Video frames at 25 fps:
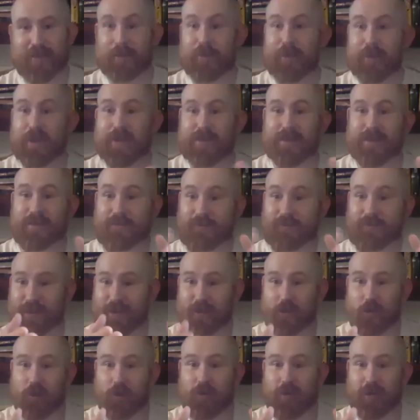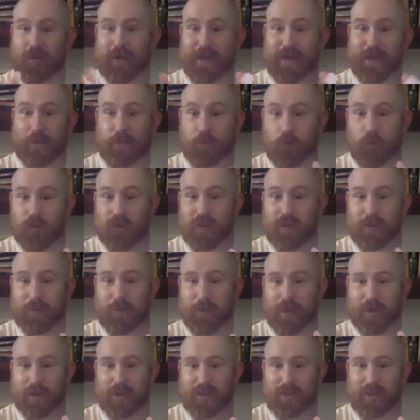And because it's a Victorian and Edwardian
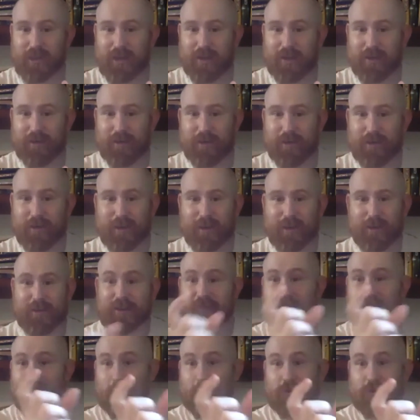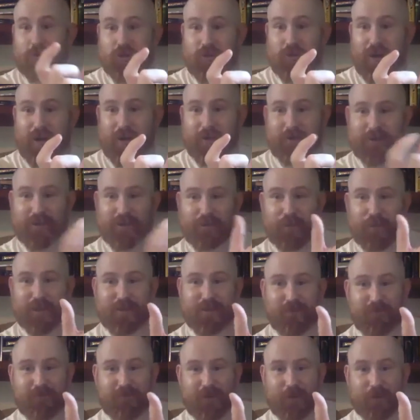martial art, there's photographs, there's
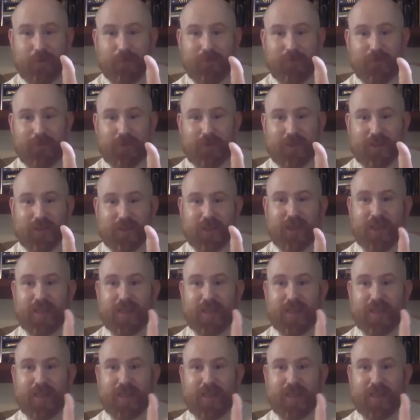bits of film footage.